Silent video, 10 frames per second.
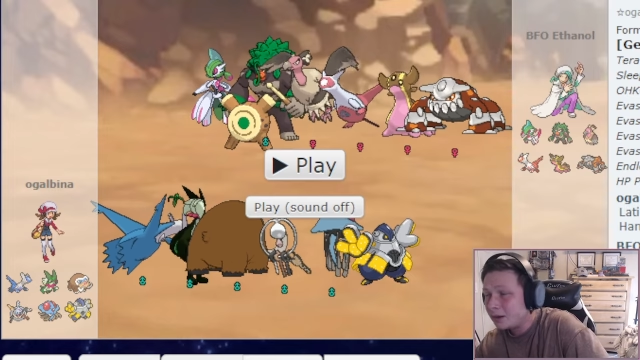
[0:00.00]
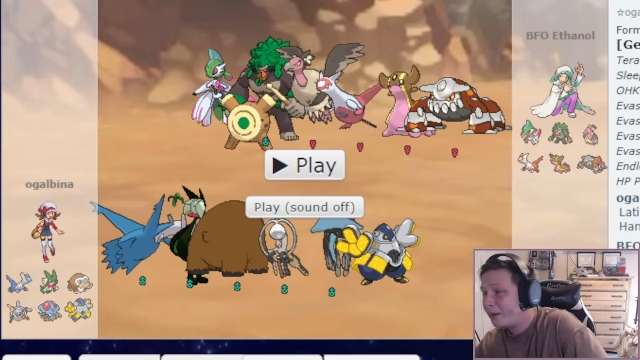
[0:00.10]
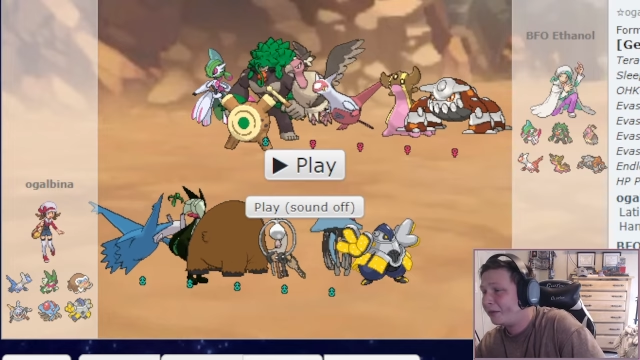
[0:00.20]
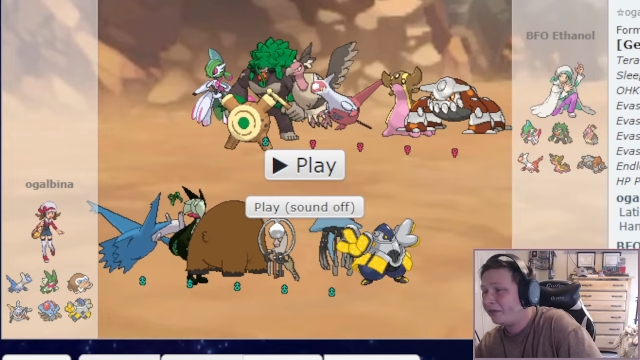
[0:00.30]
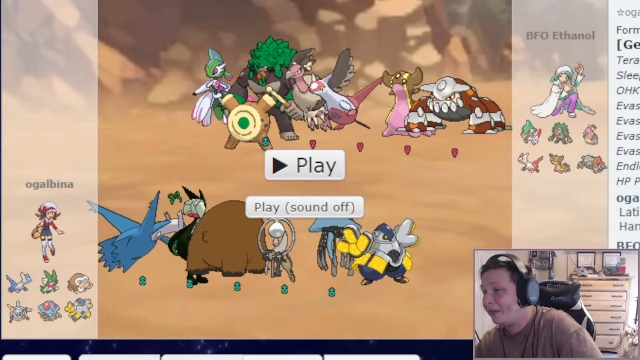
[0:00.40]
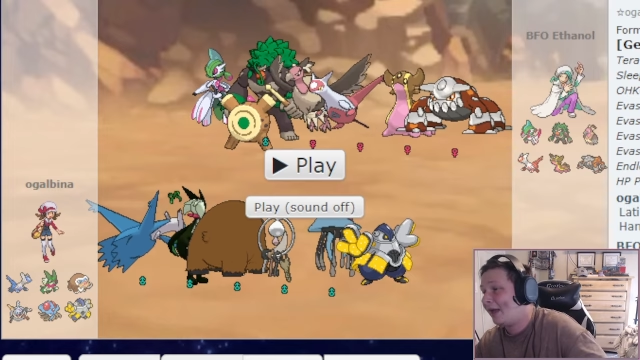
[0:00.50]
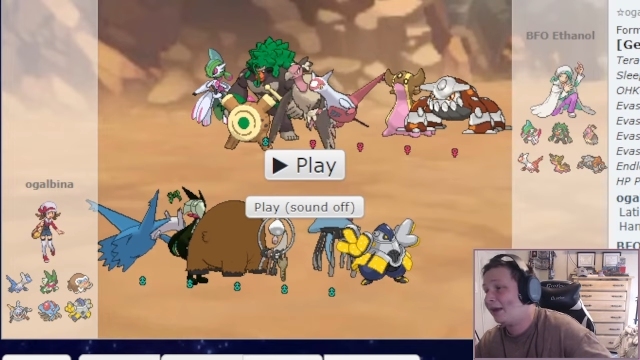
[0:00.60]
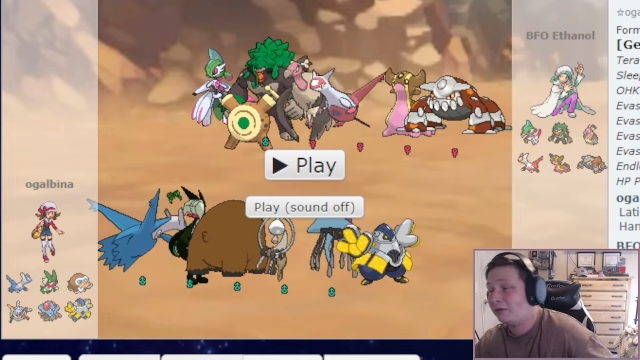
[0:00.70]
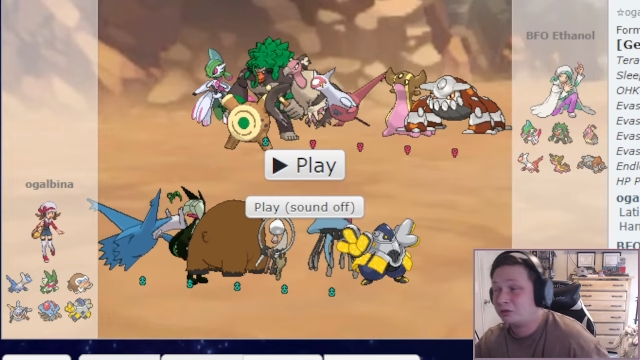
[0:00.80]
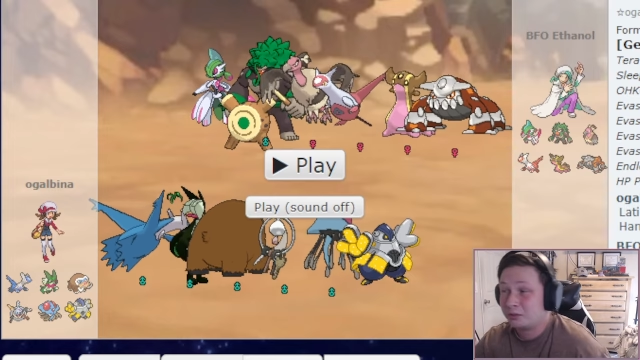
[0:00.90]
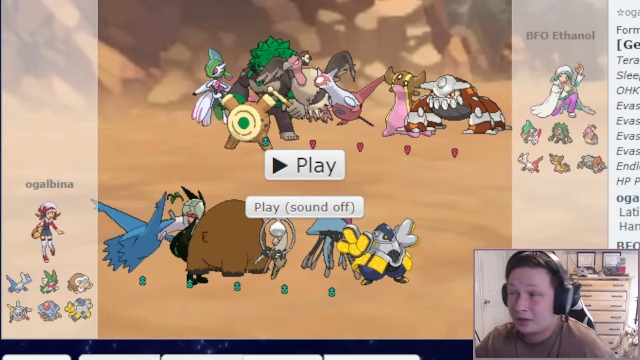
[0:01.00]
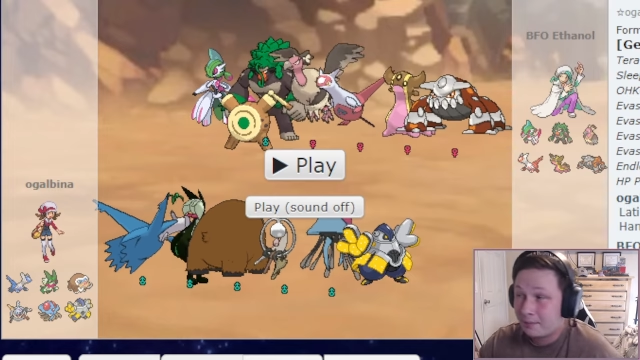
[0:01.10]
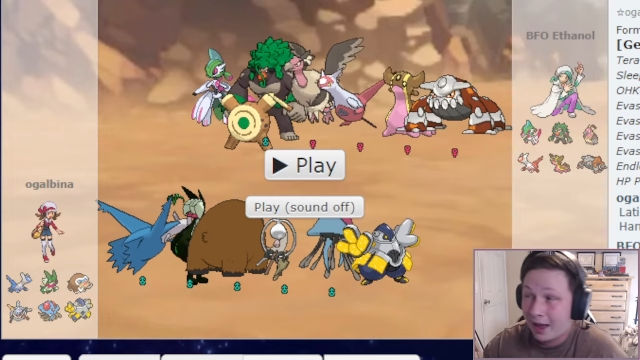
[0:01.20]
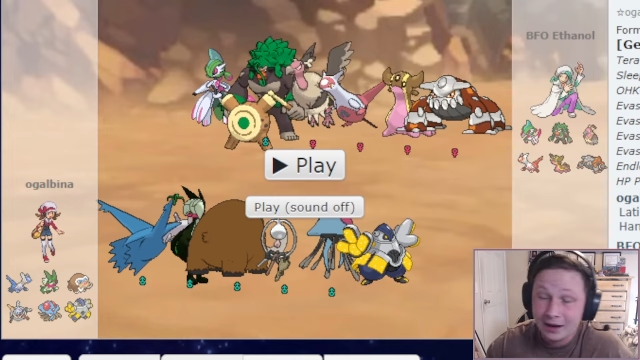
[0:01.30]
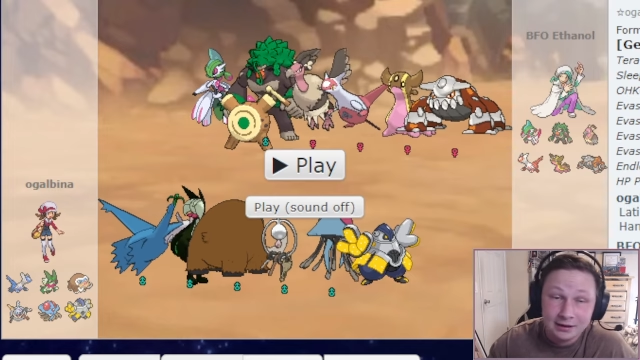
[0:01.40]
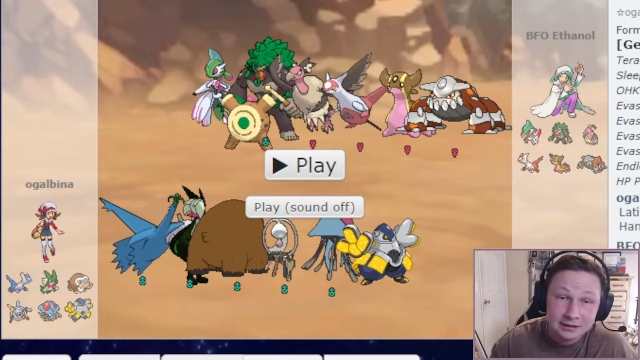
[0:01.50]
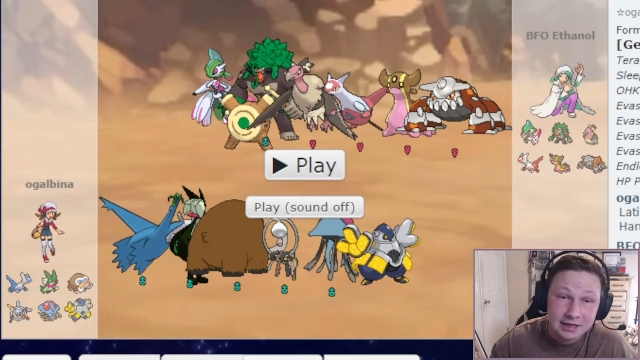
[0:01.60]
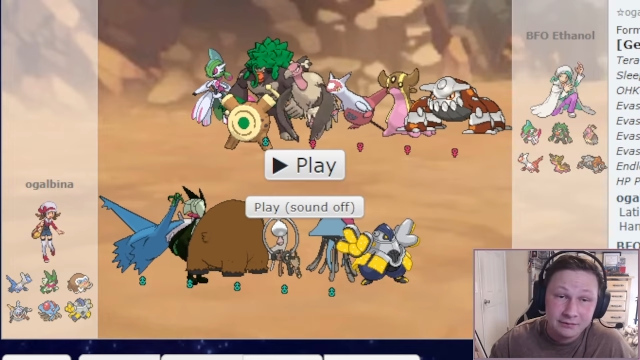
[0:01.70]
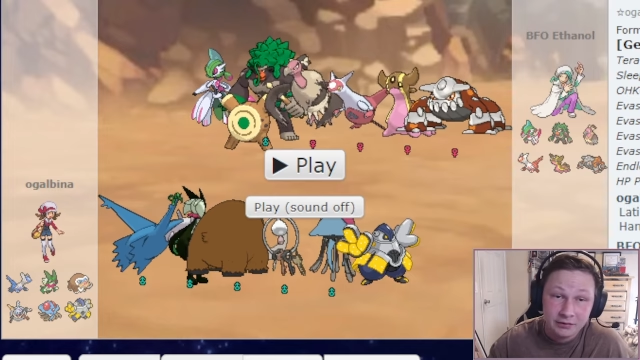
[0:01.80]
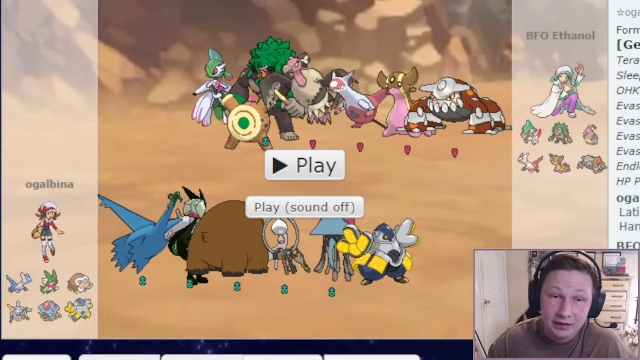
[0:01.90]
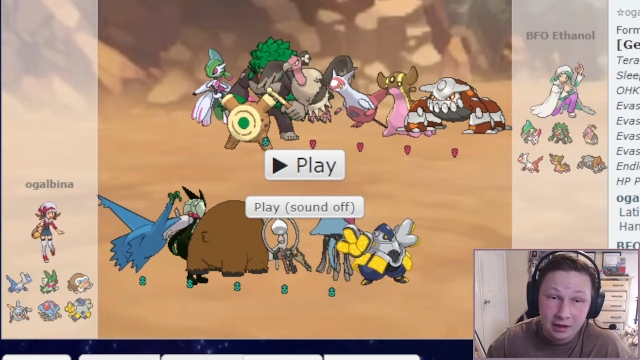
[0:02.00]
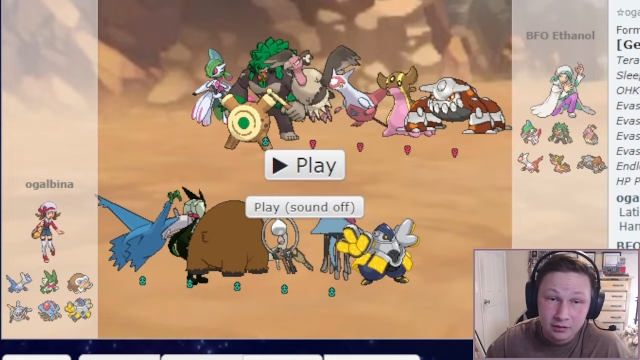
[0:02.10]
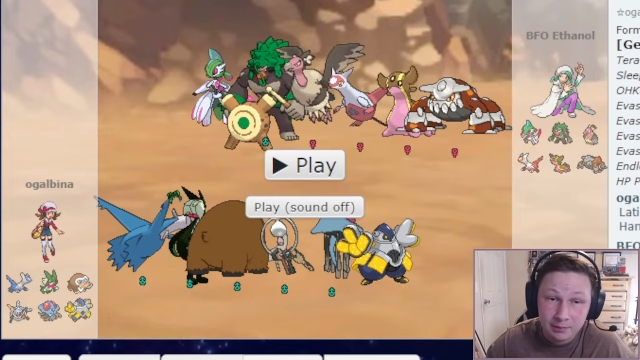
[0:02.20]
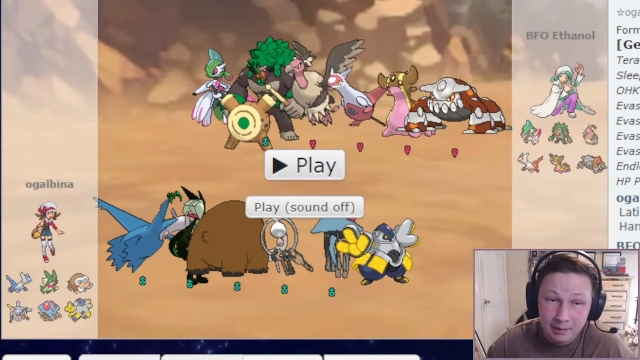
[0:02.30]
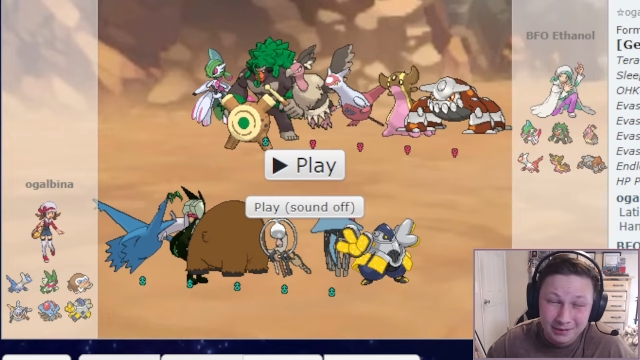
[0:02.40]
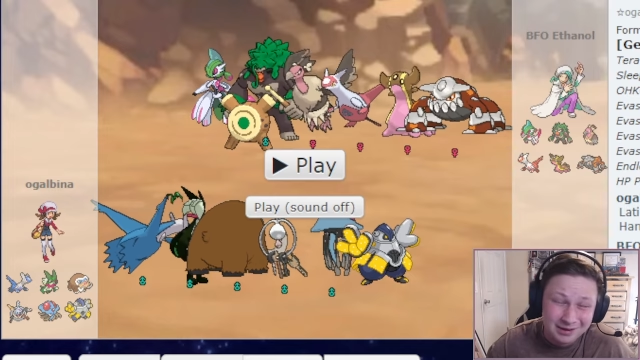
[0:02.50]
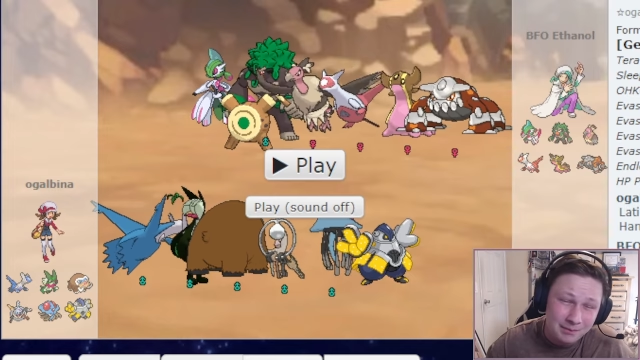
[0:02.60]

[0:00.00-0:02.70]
other than that, it was really bad into everything else, in my opinion.